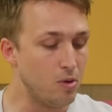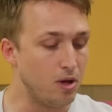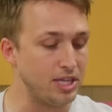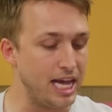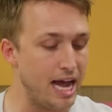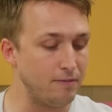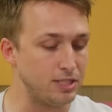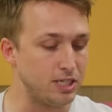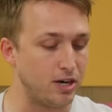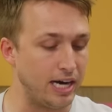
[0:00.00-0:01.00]
while the
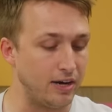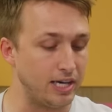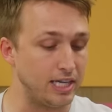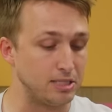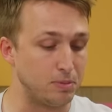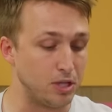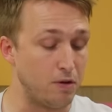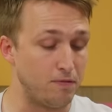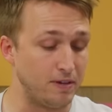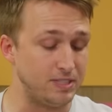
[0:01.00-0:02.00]
average in our area is
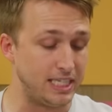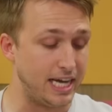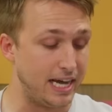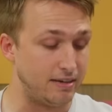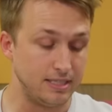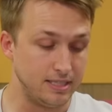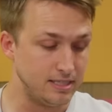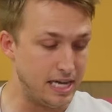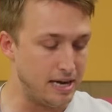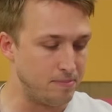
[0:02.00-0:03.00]
below $50K.
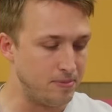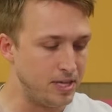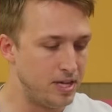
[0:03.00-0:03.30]
Damn.